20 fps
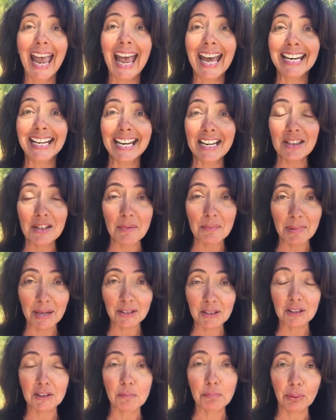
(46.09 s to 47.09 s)
and in the
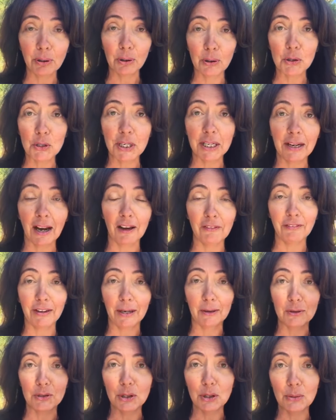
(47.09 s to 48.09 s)
midst of purging, I
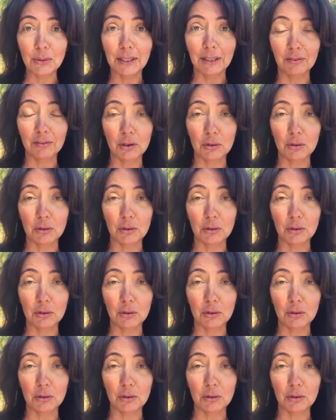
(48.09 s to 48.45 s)
found two gift